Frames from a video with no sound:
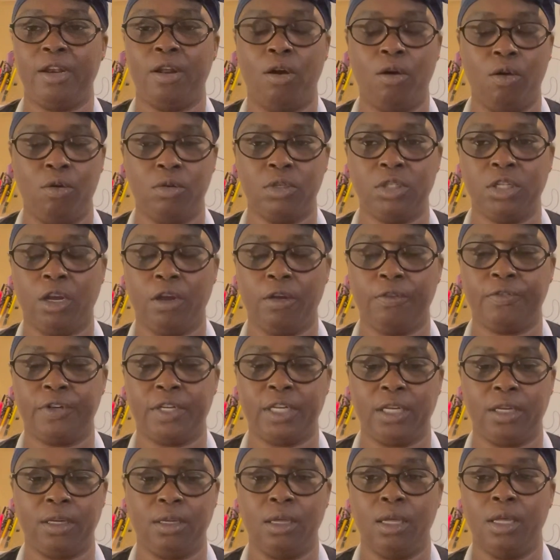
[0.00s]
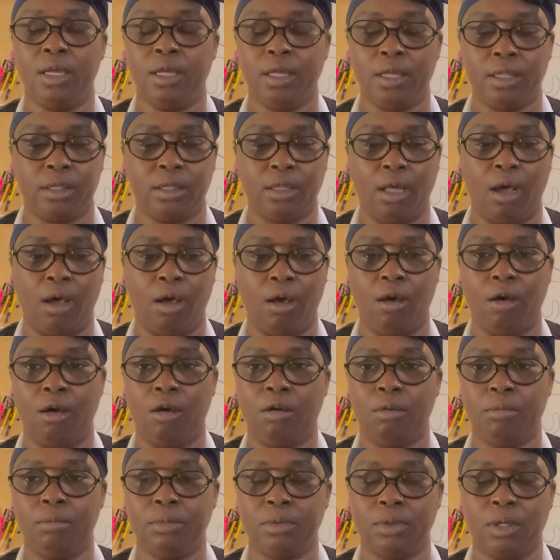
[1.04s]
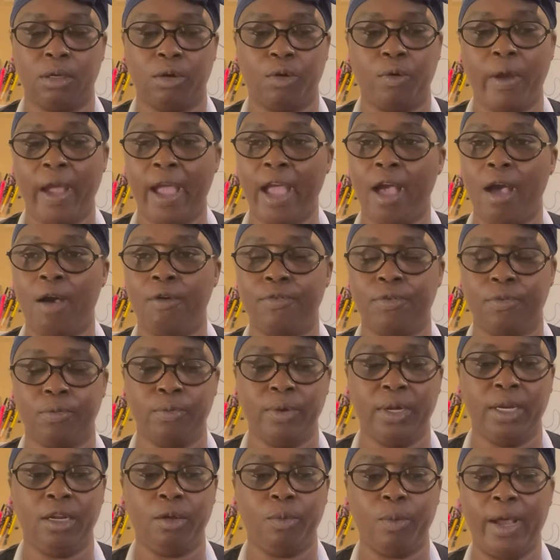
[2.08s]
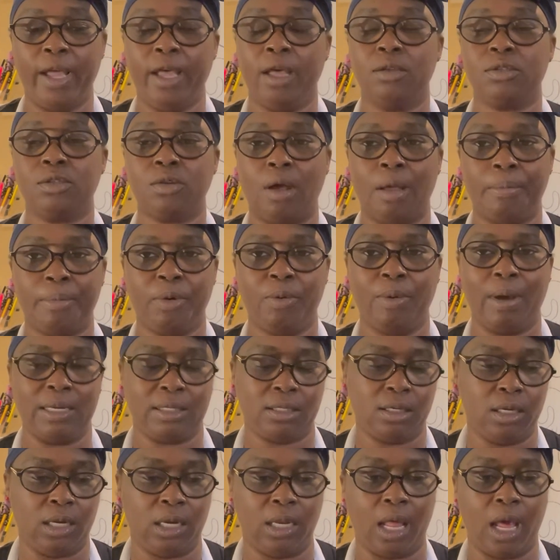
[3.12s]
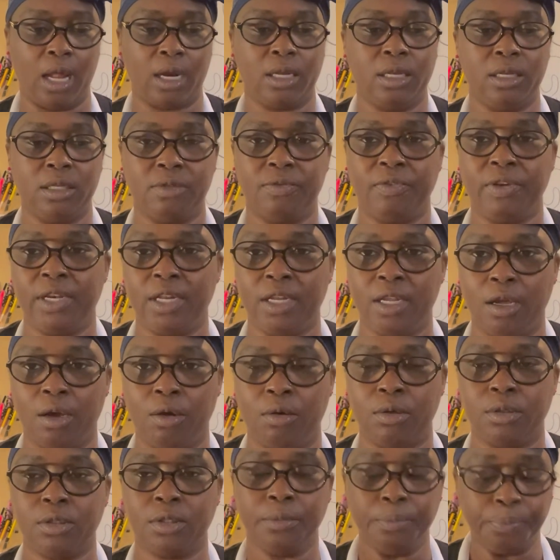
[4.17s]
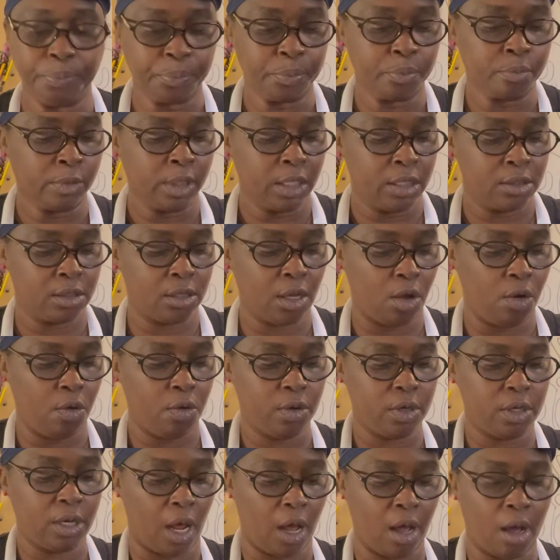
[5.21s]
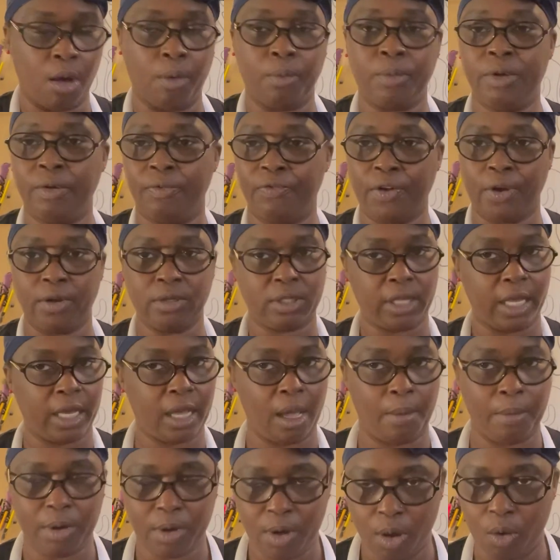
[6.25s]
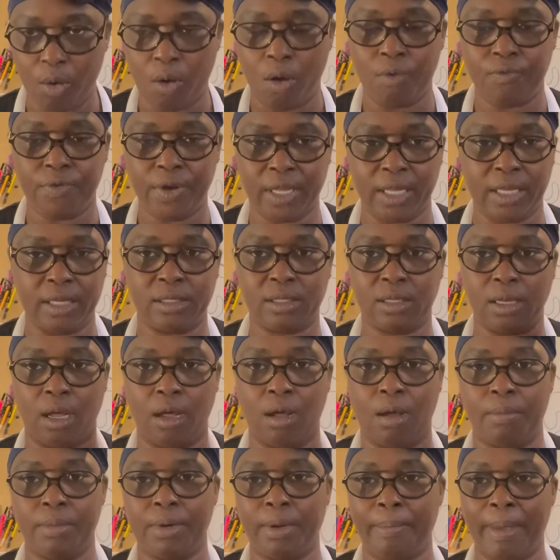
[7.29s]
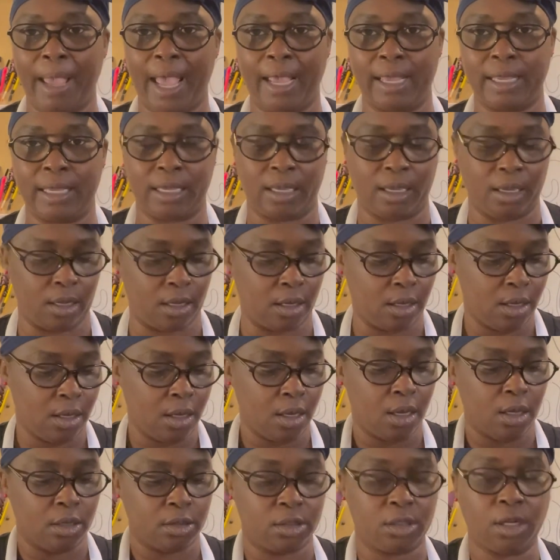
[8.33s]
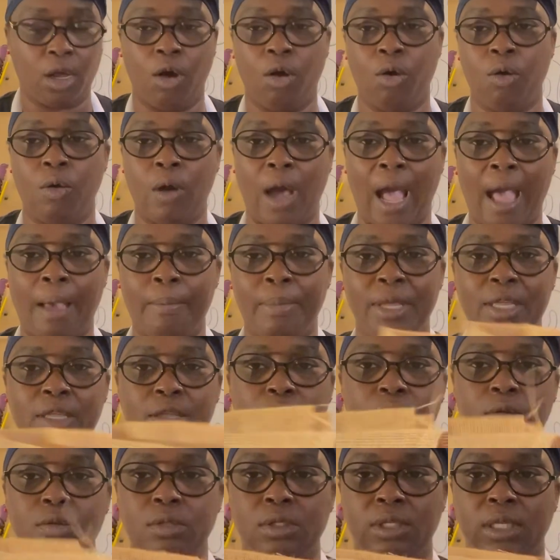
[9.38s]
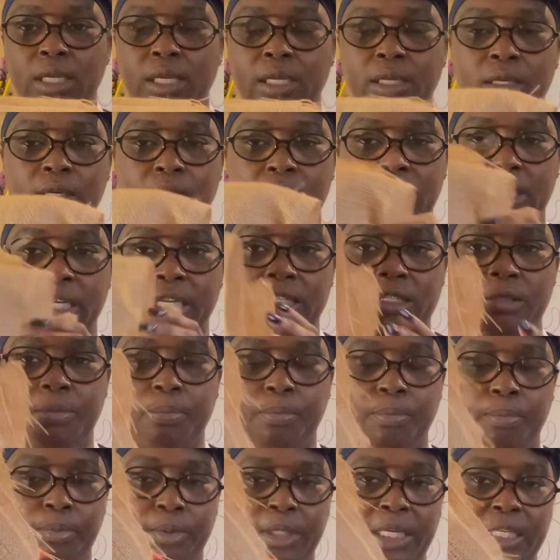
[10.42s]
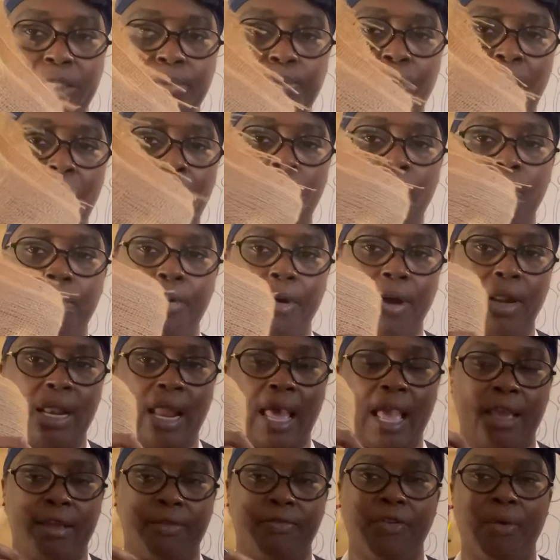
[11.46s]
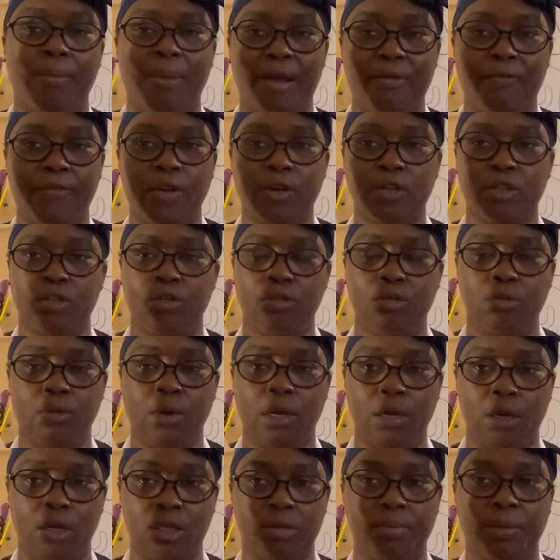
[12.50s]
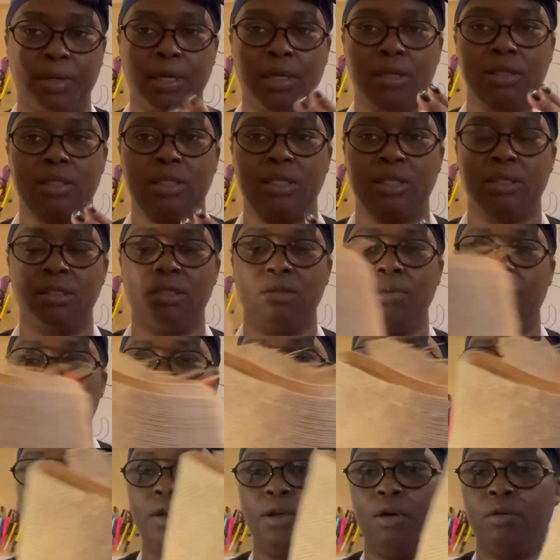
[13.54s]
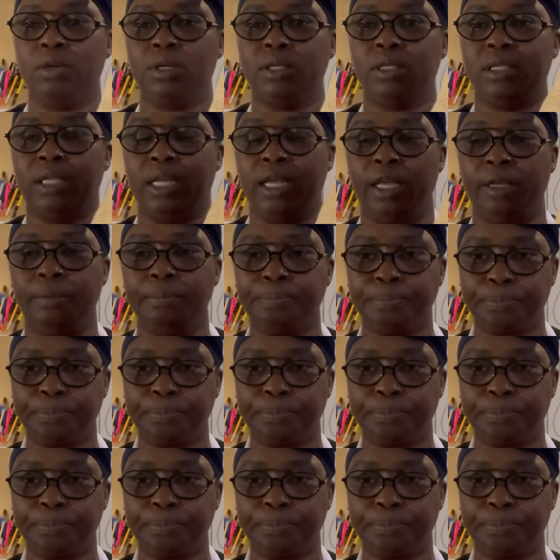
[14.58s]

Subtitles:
whole turfing craft really well, so I've been watching a lot of his videos. So the first thing I'm gonna go over is the backing. So I've been using this brown burlap for my first two rugs because this is what I noticed that